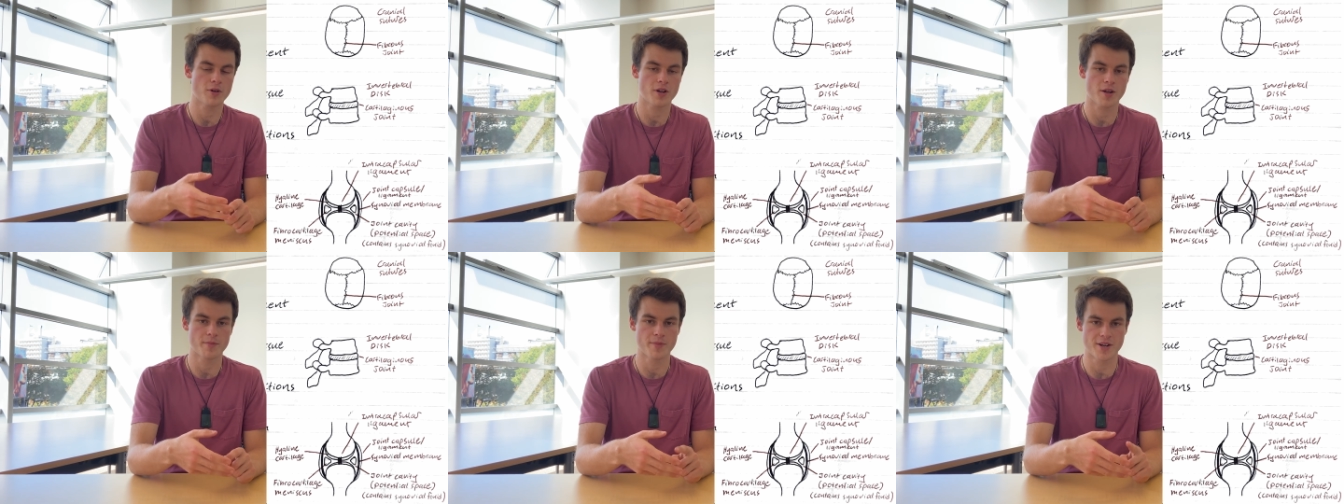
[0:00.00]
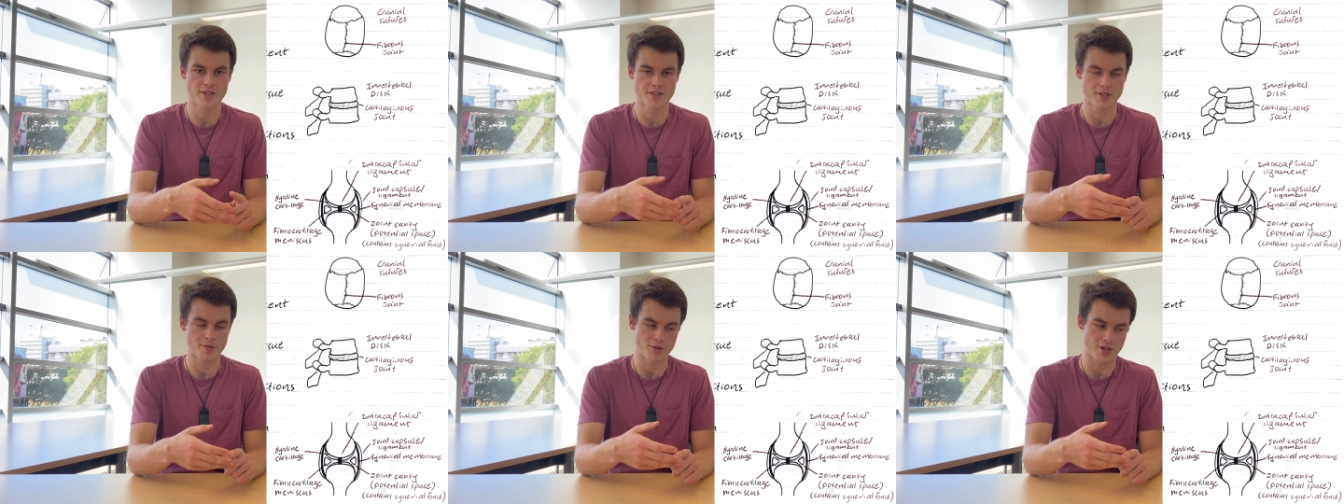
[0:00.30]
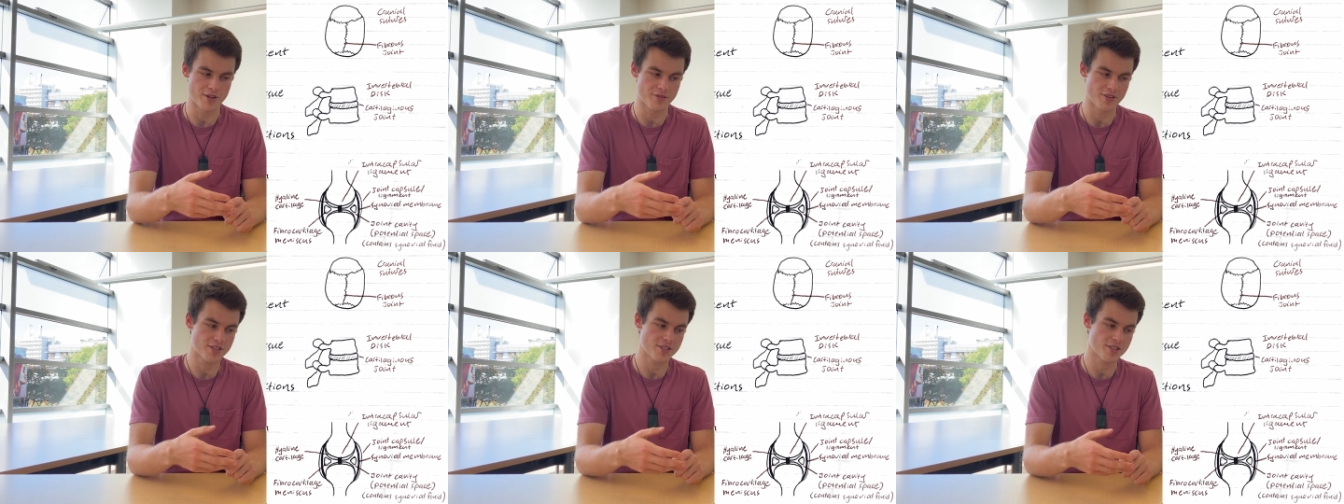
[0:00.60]
compared to the
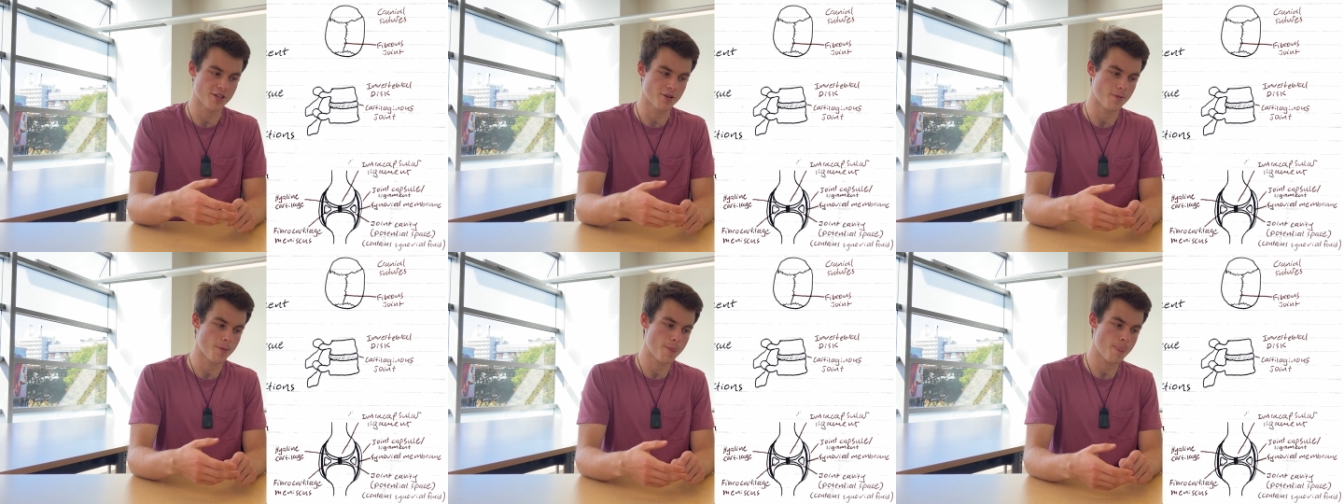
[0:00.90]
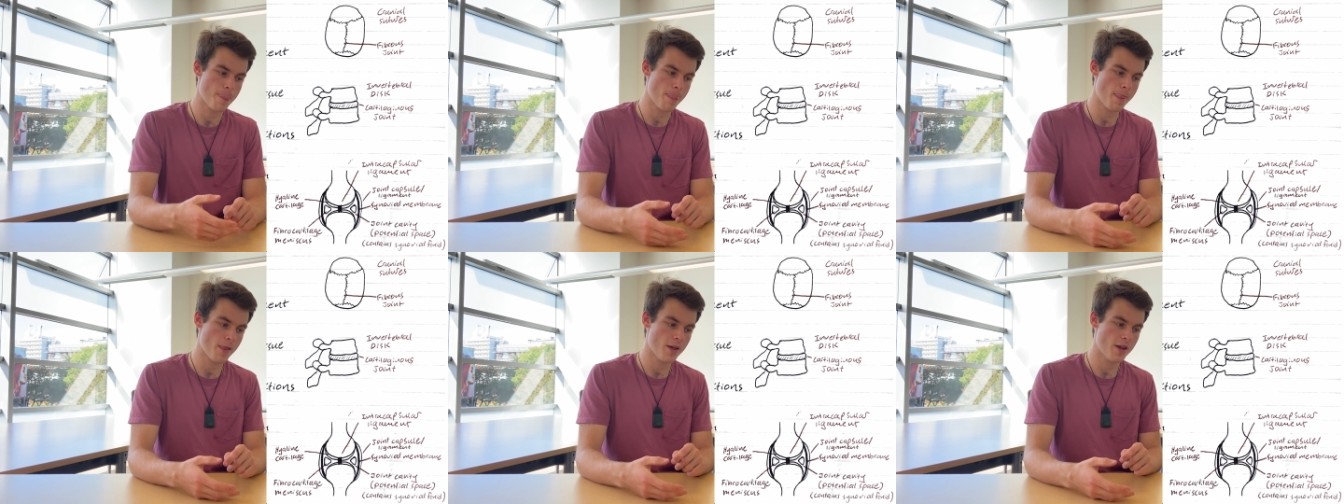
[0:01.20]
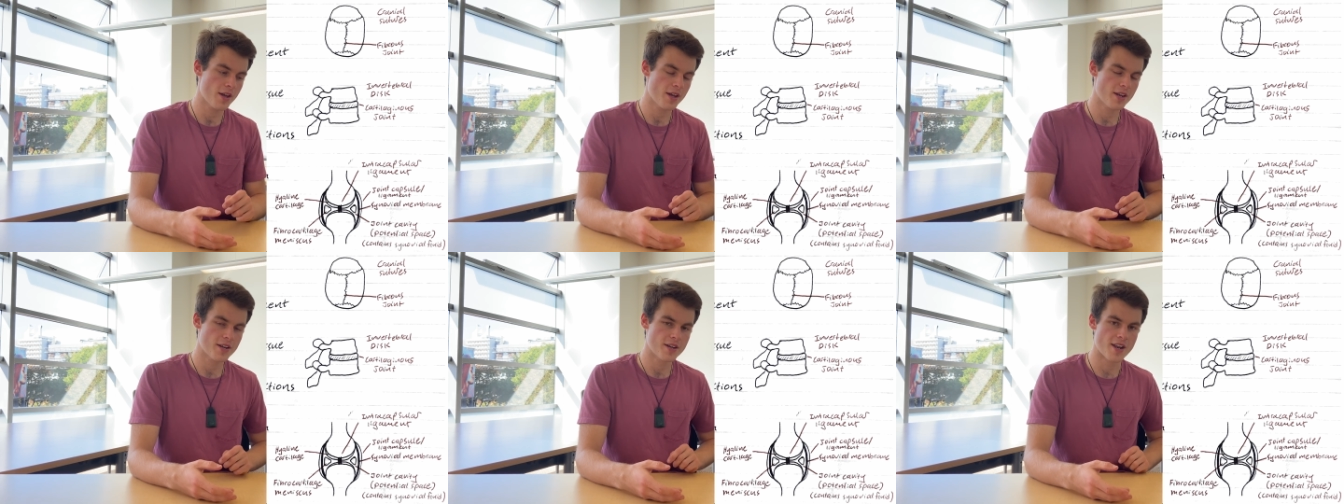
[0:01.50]
previous two.
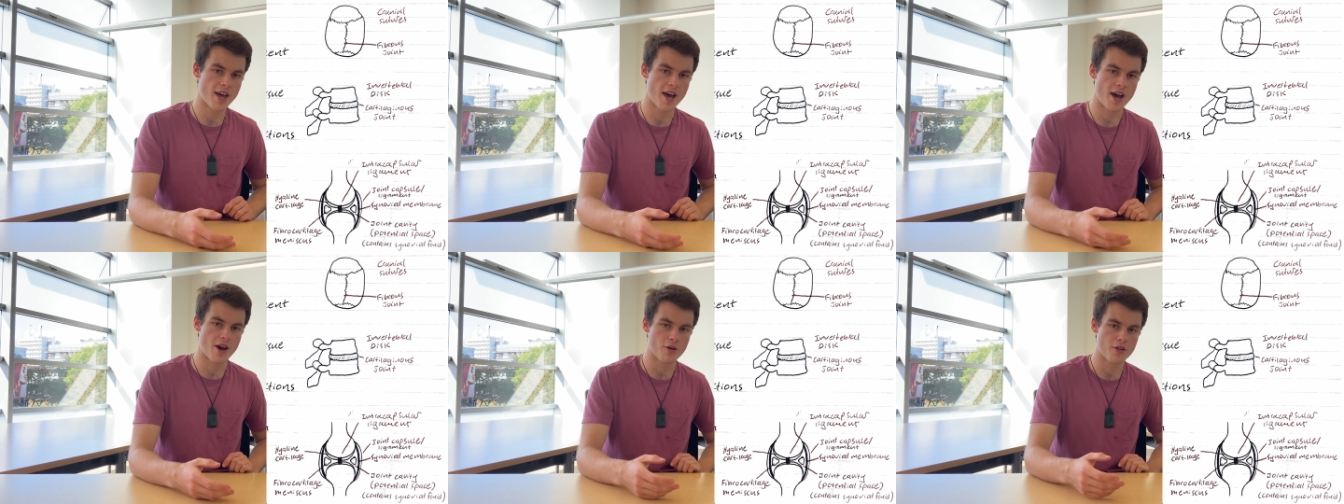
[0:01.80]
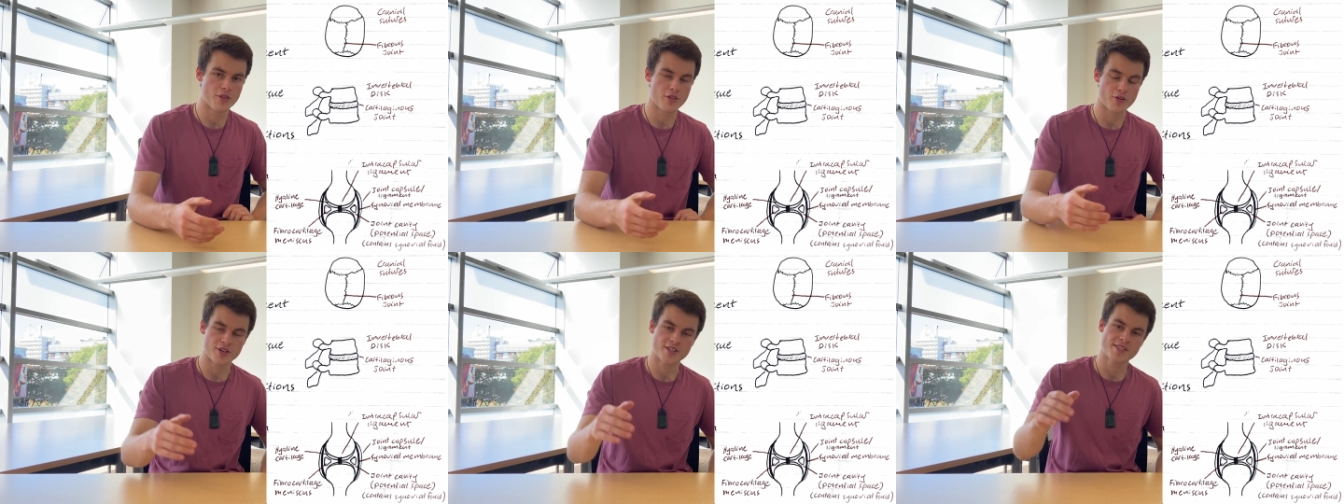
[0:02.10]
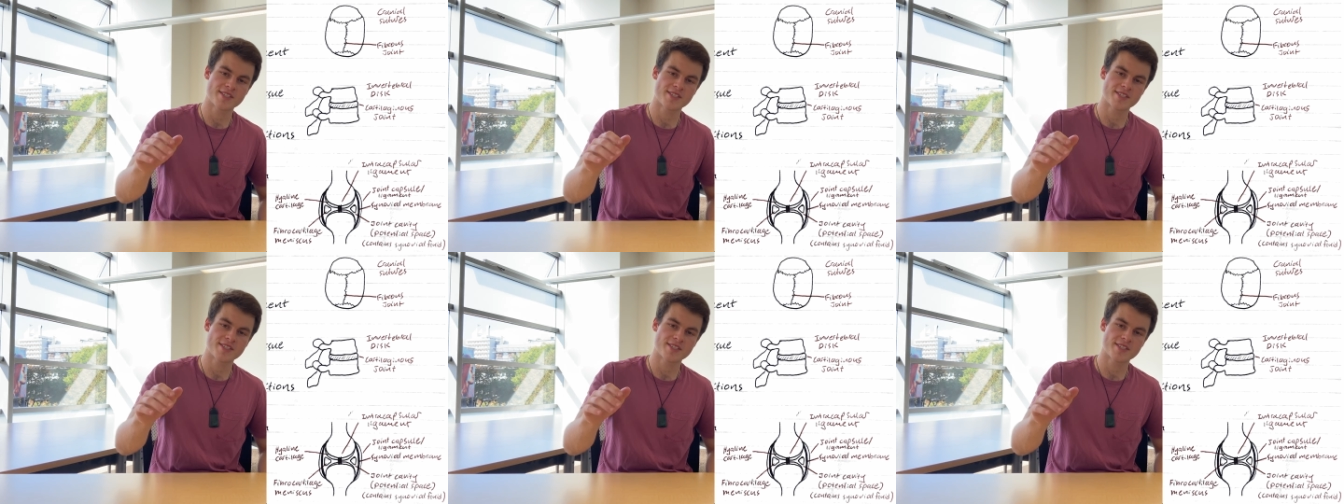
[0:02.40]
Now, there are